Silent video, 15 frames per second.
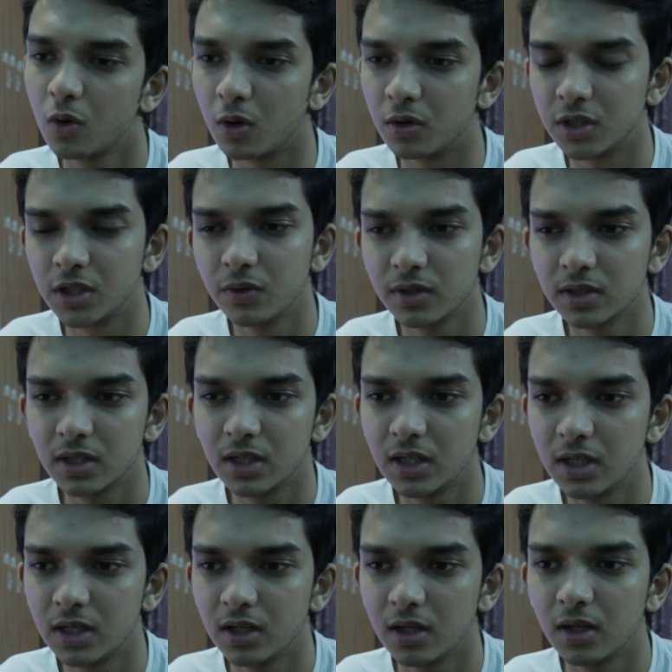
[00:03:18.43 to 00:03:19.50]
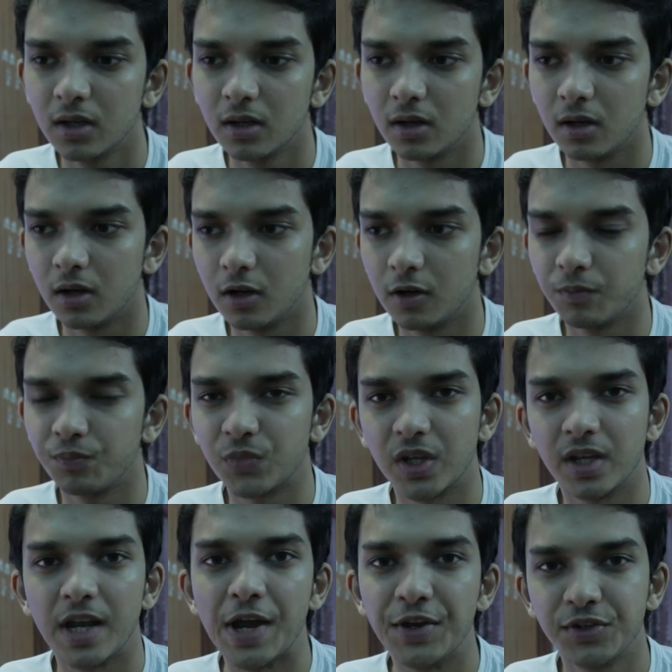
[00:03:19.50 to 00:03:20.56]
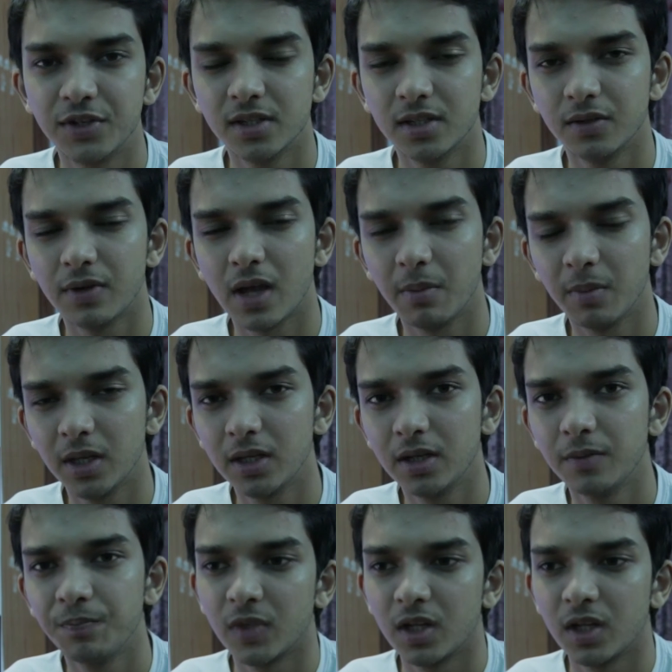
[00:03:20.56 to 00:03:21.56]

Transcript: continuously a HTC family,